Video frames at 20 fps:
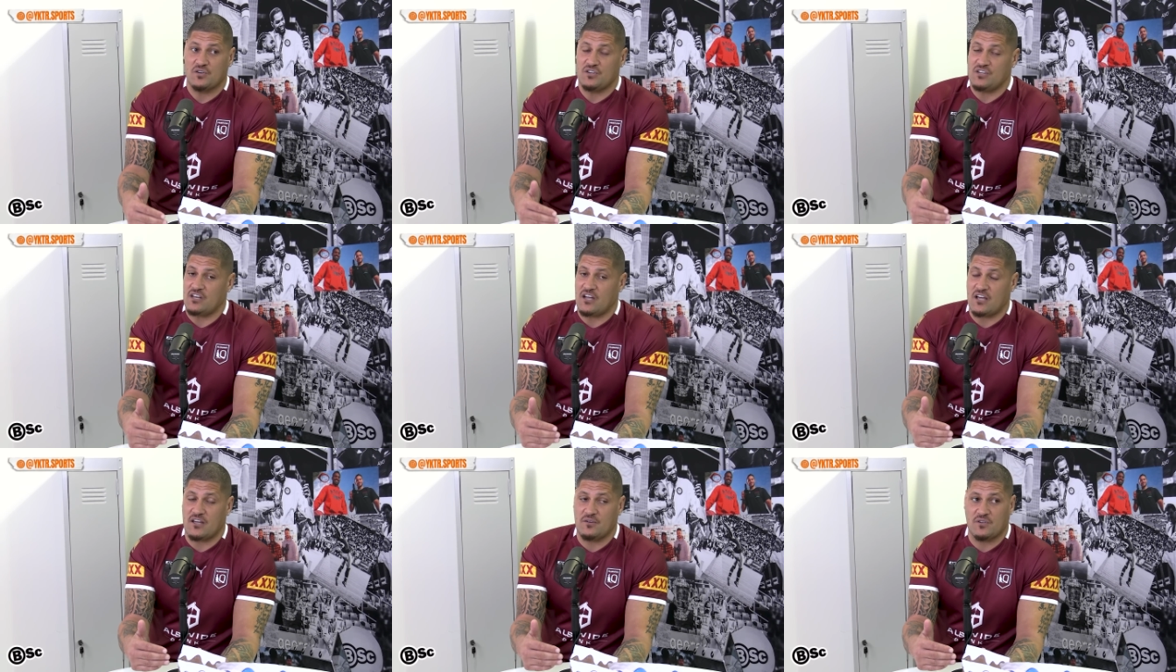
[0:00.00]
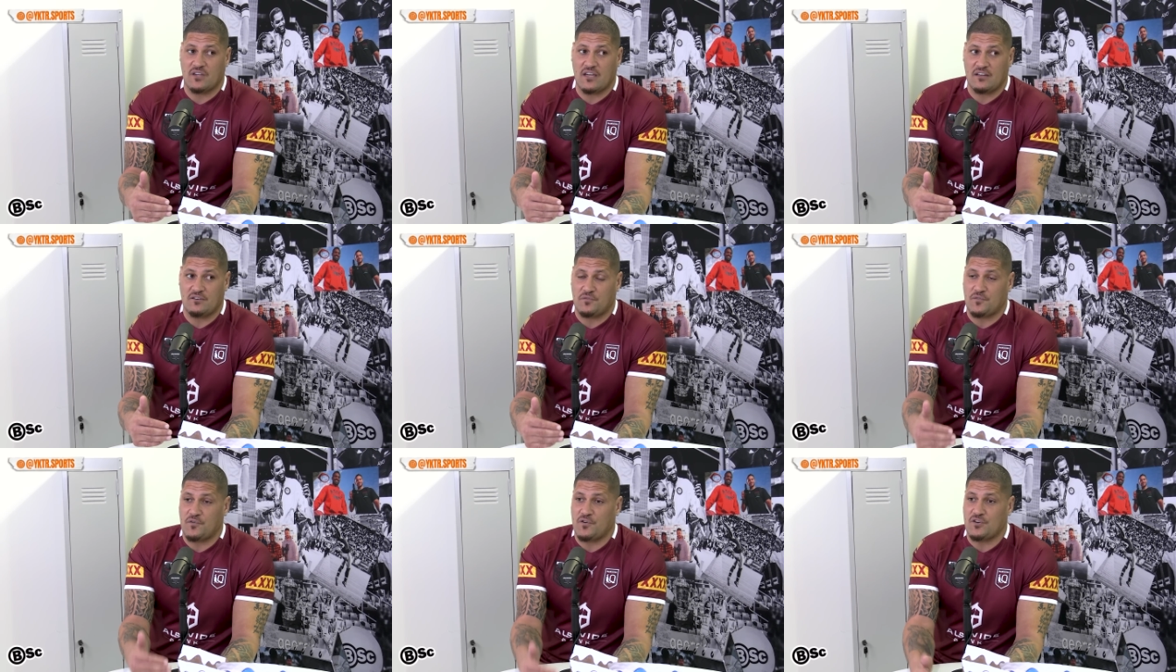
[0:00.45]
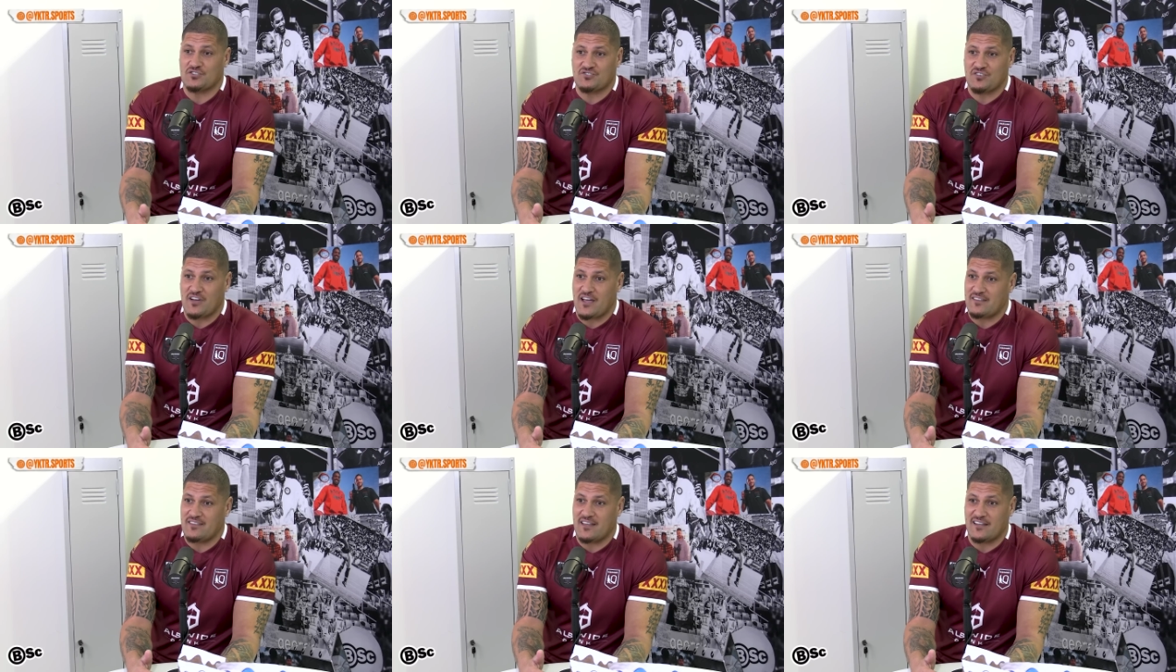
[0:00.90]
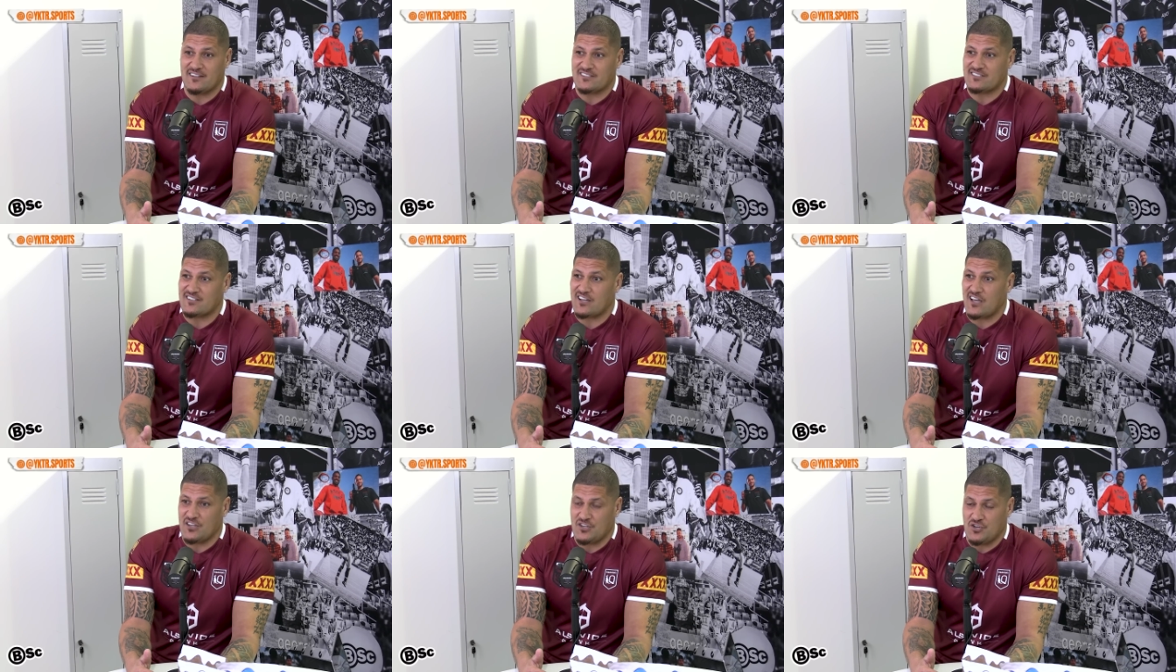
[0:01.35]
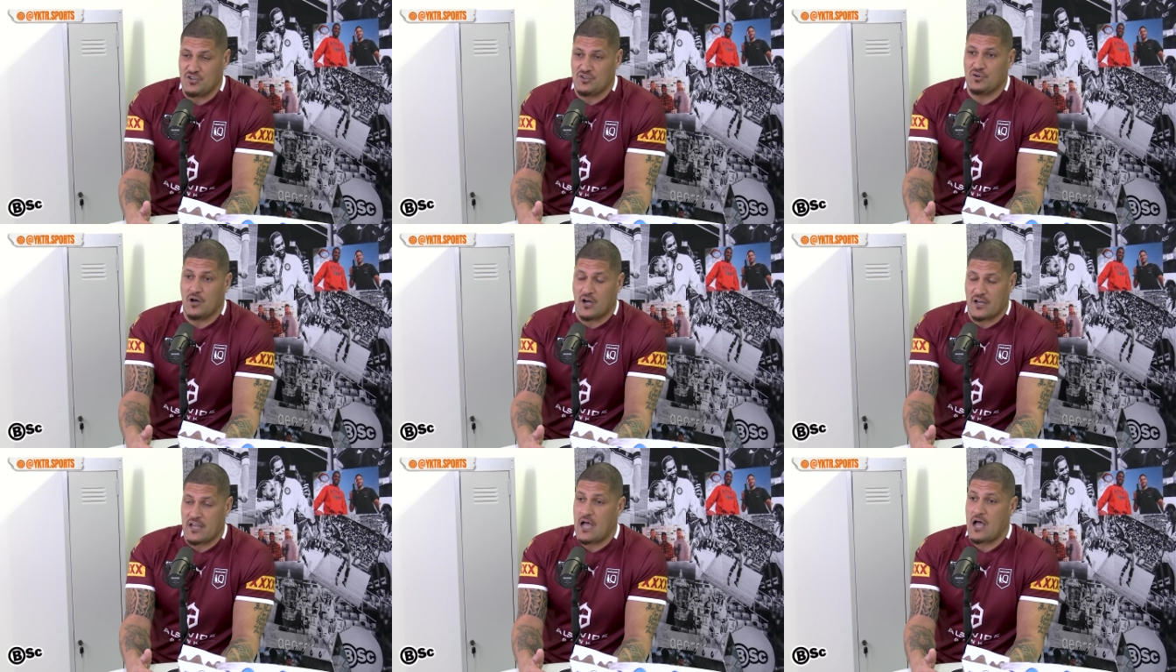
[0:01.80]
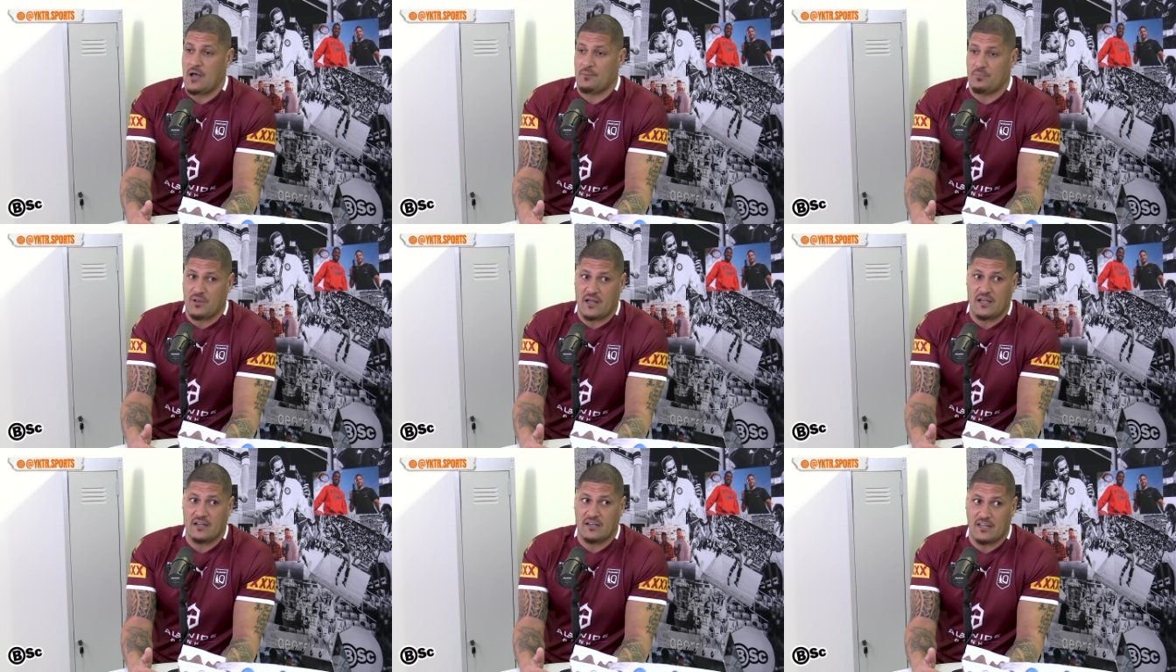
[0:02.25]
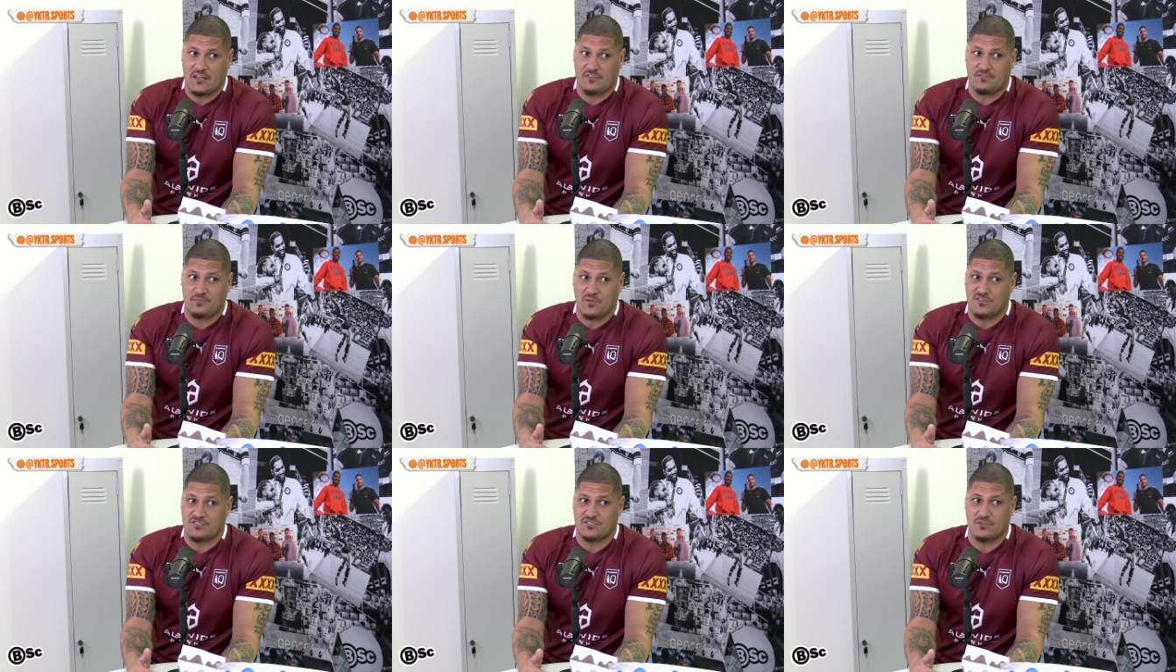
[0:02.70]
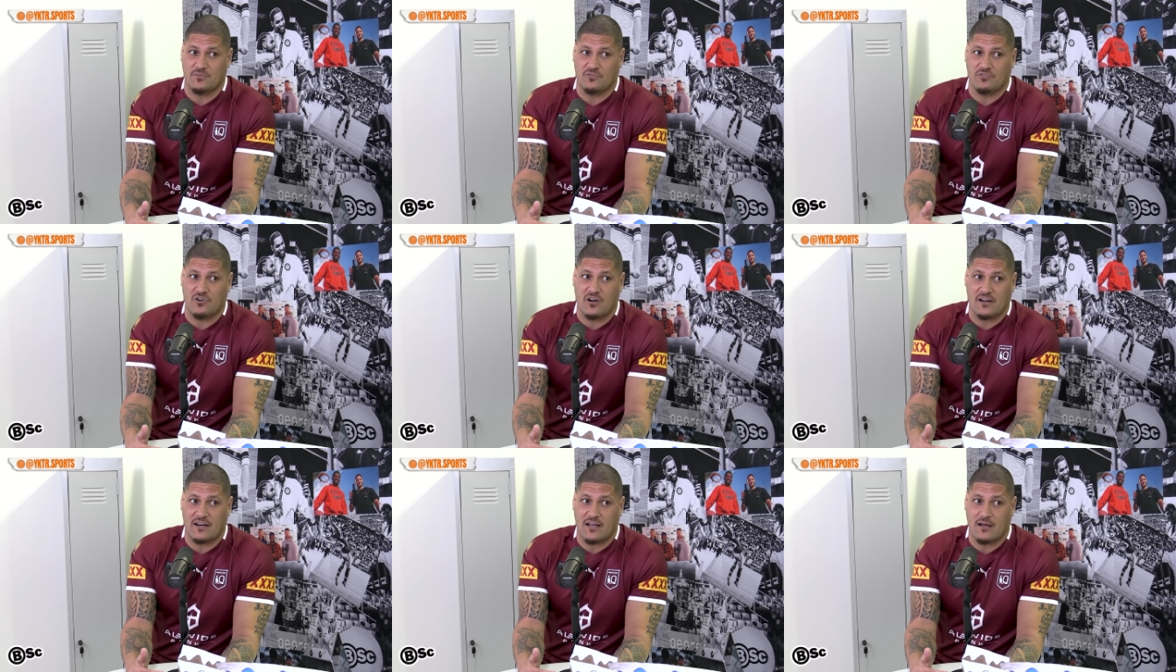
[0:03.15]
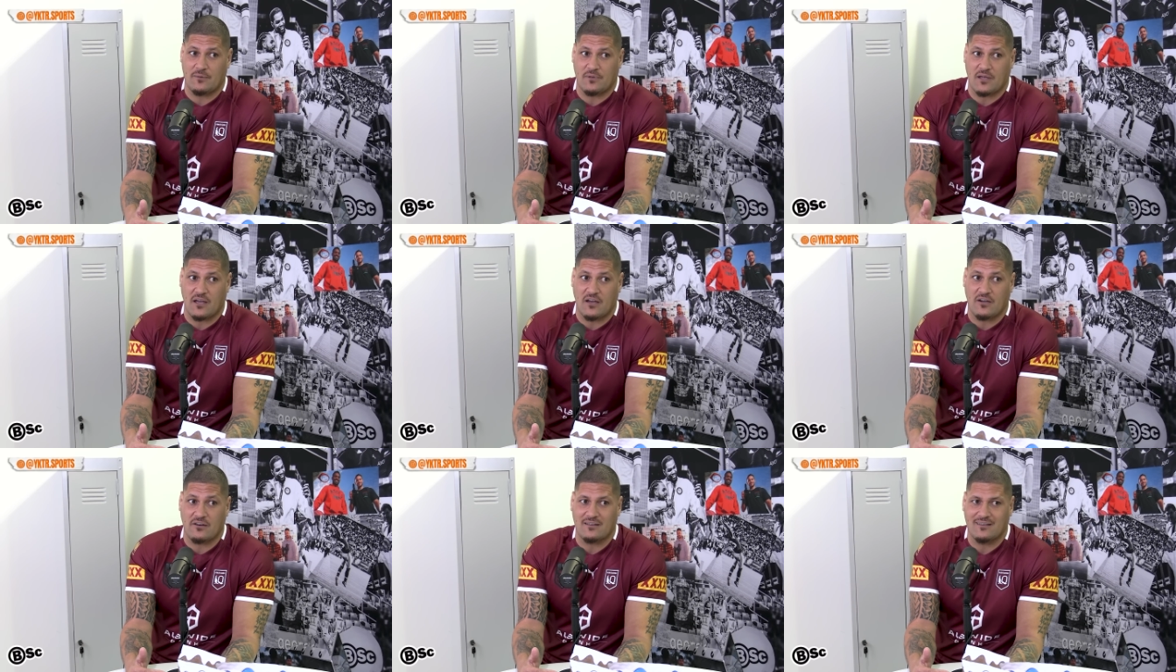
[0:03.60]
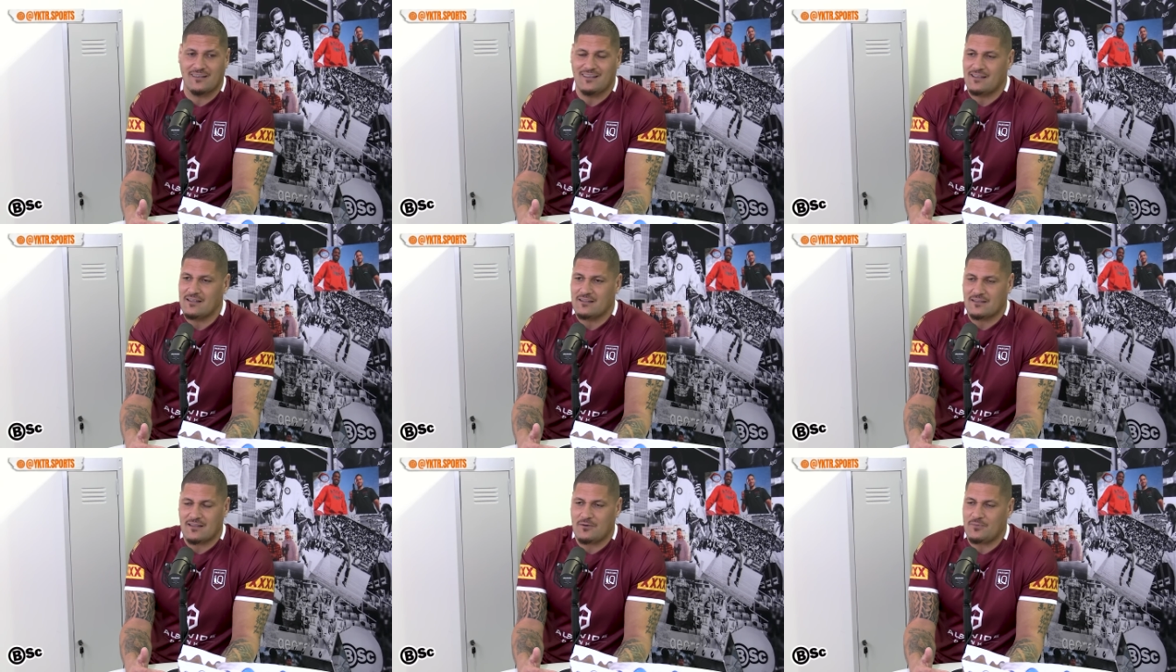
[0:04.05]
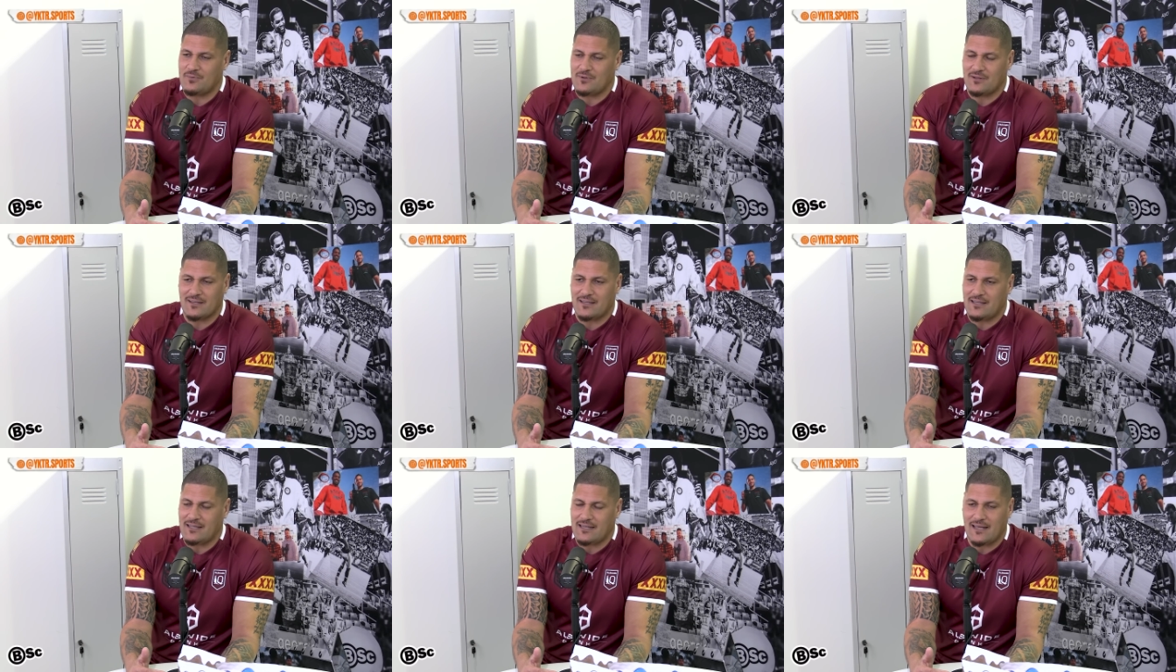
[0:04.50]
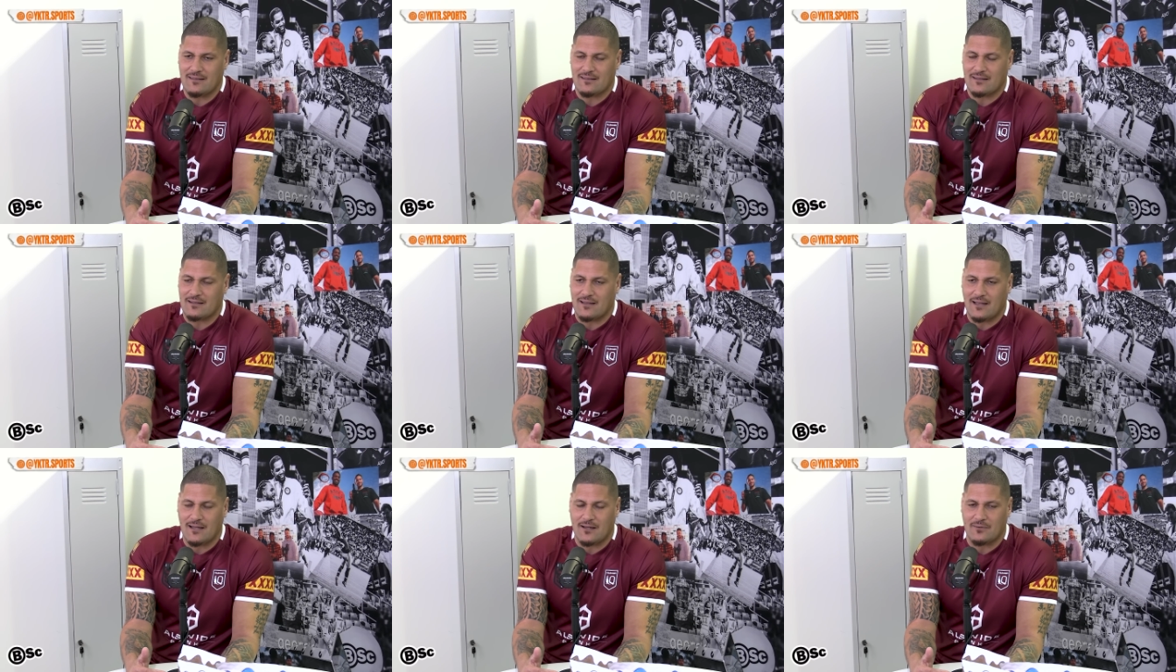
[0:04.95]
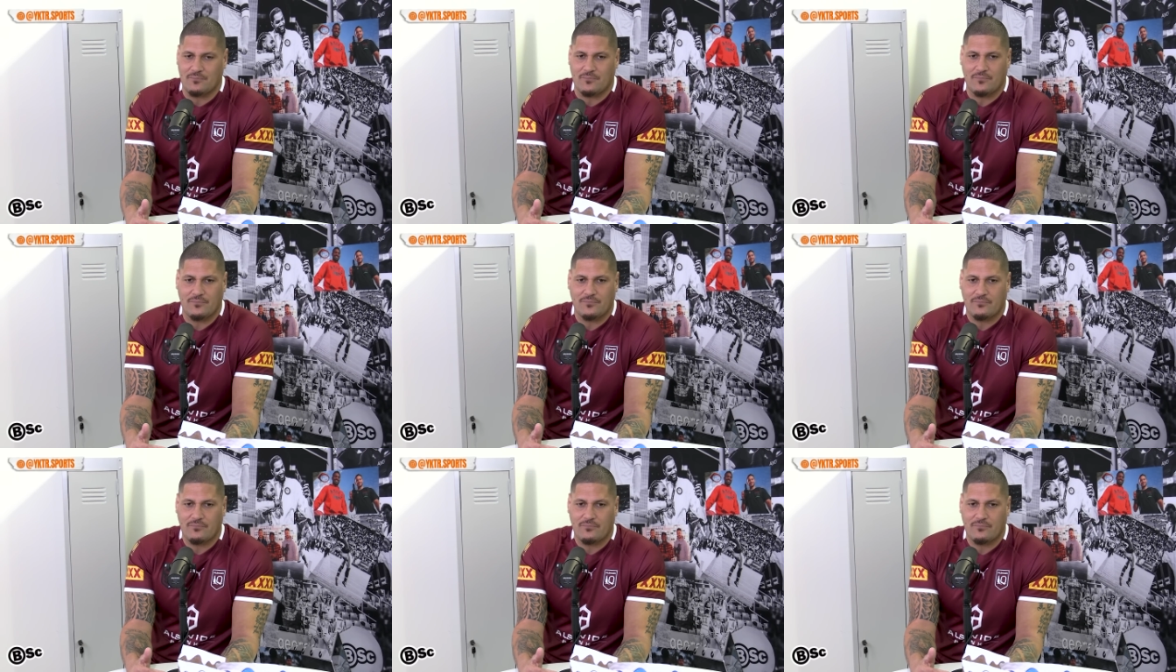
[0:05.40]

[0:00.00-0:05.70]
you don't get to first grade and they just go, I can't play left because I'm a right arm carry. They'll be like, get out of the club.